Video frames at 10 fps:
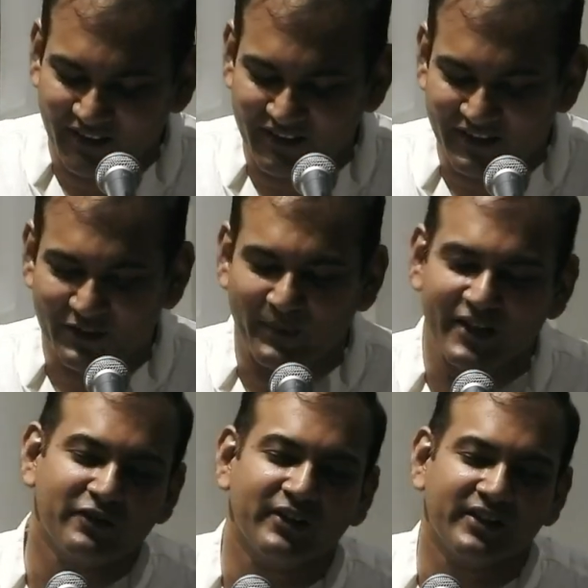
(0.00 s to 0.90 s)
He just
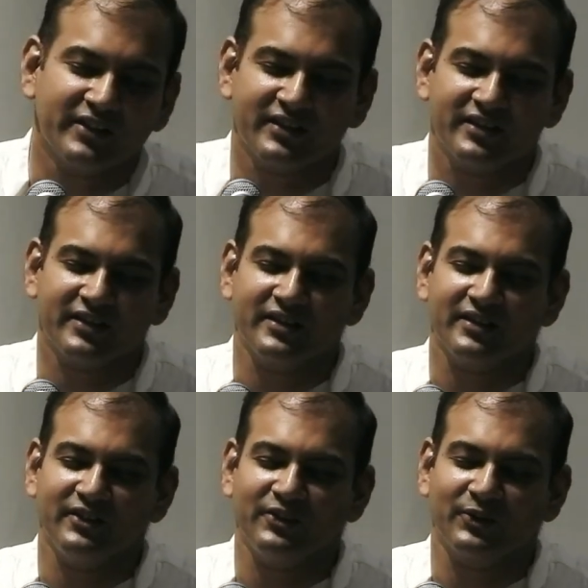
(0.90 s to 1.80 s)
waits for us
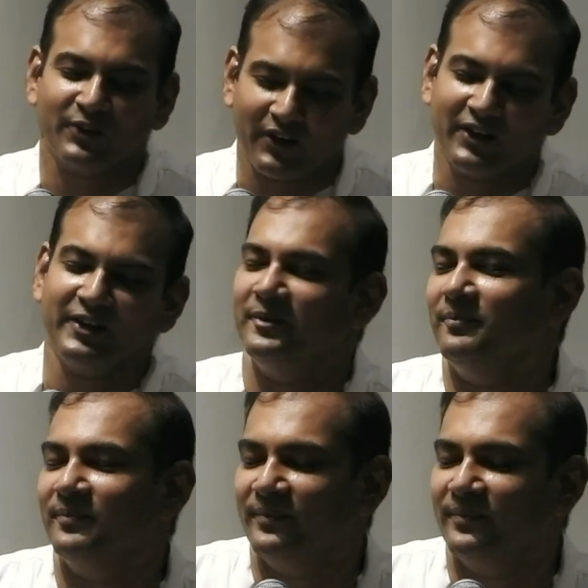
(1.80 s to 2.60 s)
to call on Him.